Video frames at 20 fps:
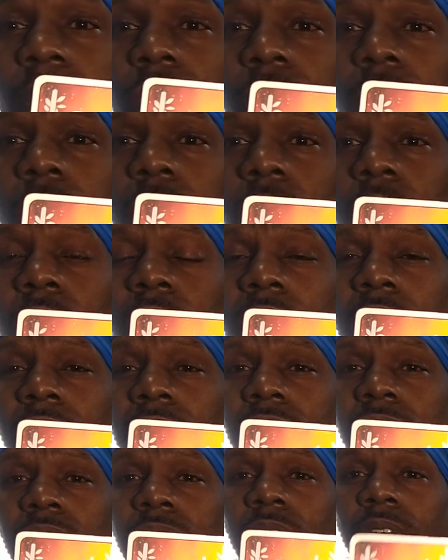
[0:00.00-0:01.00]
the Four of
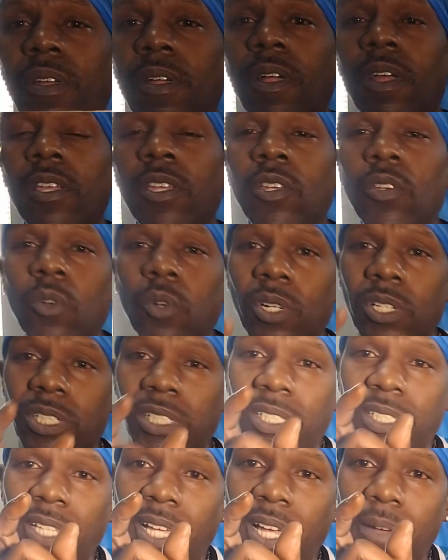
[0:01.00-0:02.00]
Wands. You a
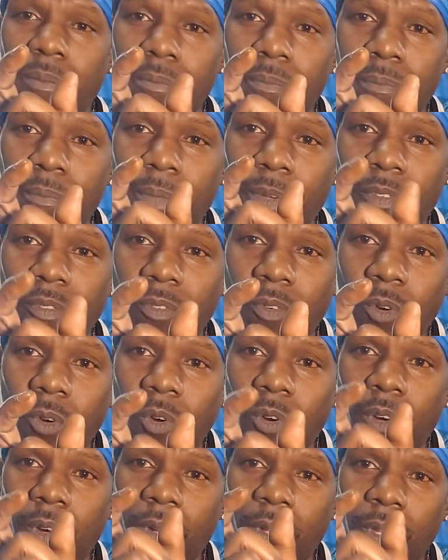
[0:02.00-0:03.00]
step
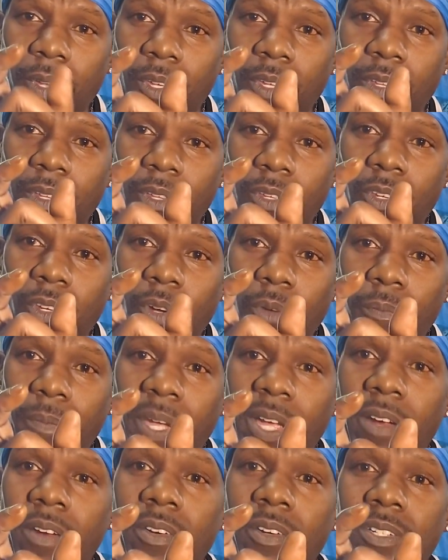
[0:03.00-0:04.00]
before your
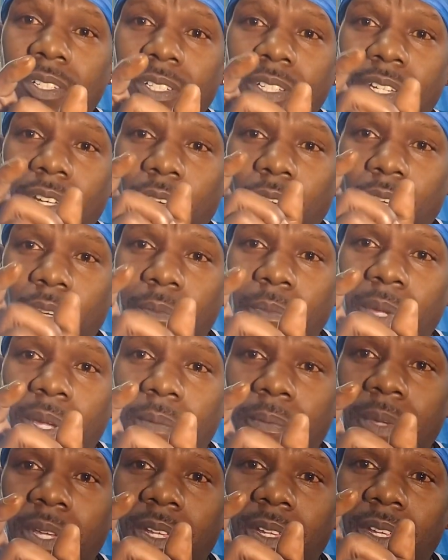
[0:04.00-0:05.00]
marriage, your
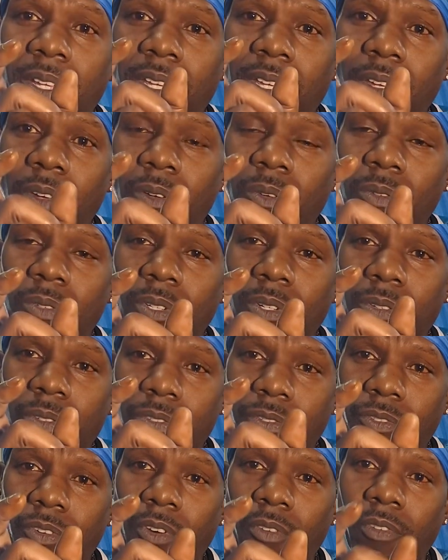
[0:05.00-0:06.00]
commitment, and your, your
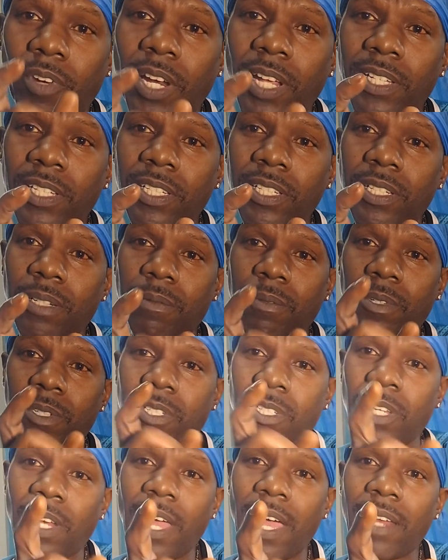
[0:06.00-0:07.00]
strong relationship.
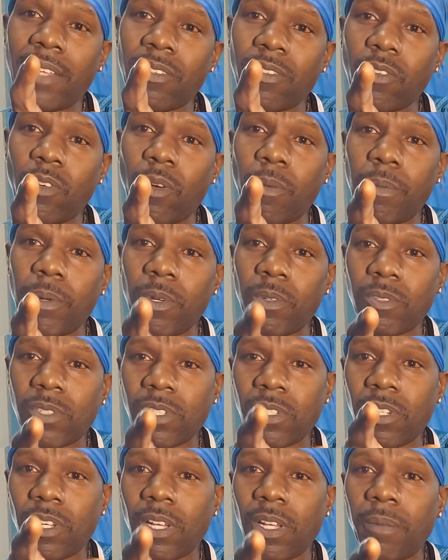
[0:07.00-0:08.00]
Because a lot of Scorpios is
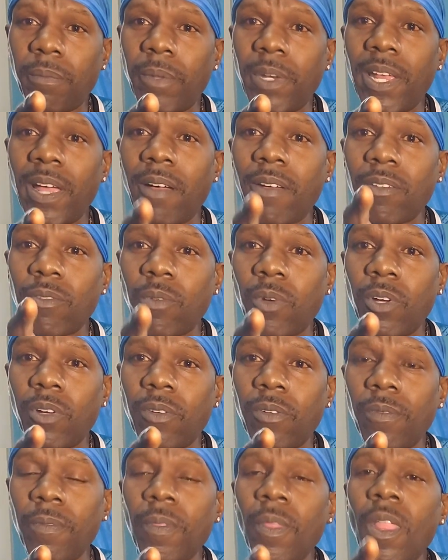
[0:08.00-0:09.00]
looking at me now is
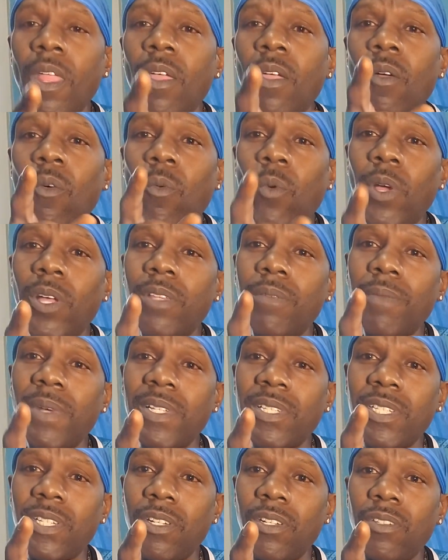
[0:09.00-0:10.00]
wondering, where's
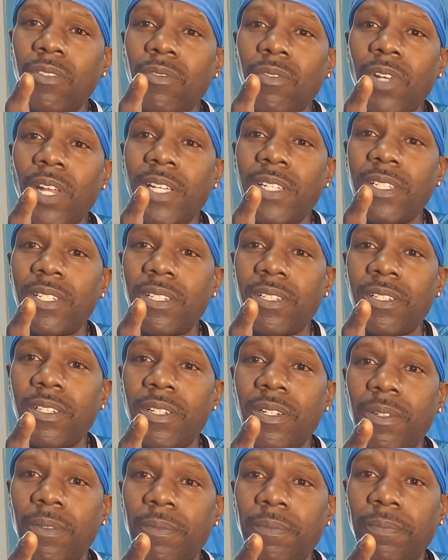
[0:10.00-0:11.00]
my serious
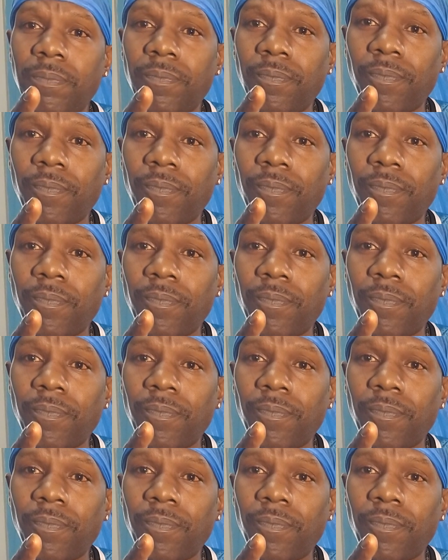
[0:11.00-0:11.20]
relationship?